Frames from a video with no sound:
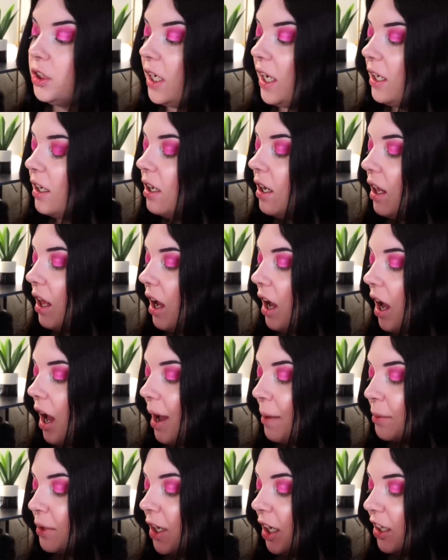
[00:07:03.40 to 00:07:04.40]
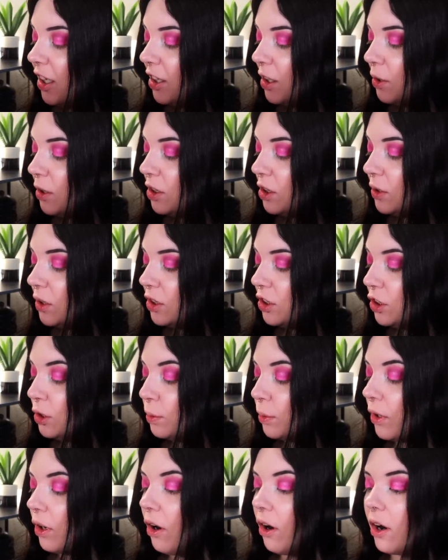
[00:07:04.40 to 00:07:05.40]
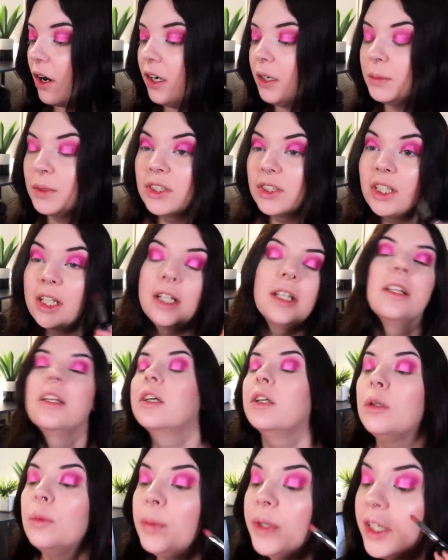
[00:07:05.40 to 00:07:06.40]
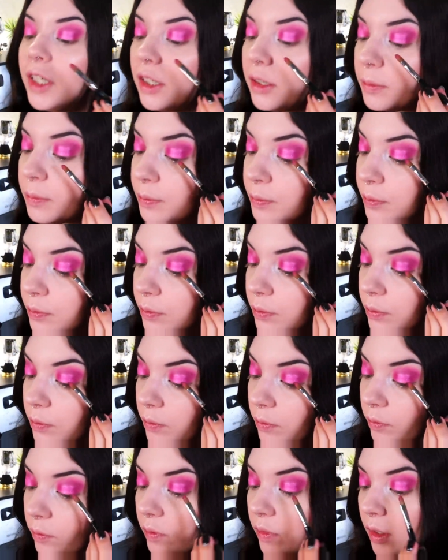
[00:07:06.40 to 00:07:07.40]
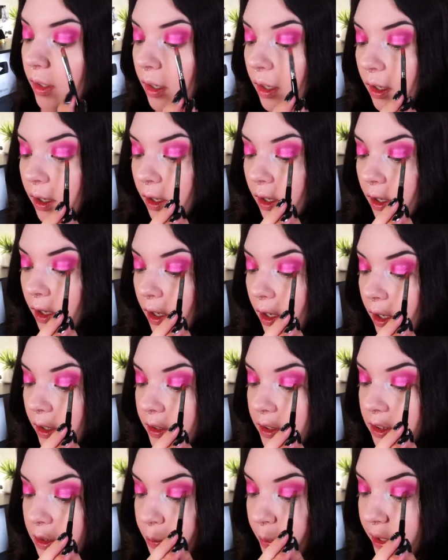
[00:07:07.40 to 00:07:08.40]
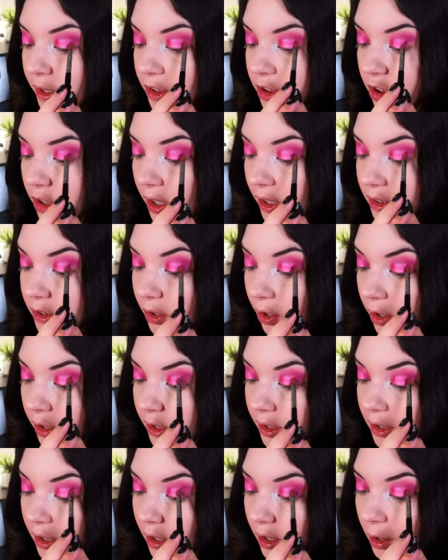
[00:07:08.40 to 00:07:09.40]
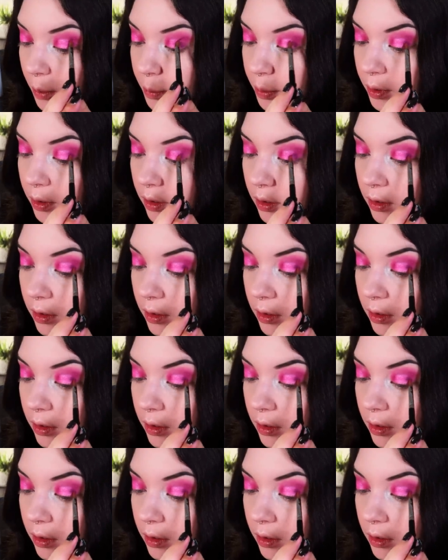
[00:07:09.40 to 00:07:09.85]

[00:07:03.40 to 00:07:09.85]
shade. I'm not going to go into it super hard. I'm just going to take a little bit and just make sure I darken up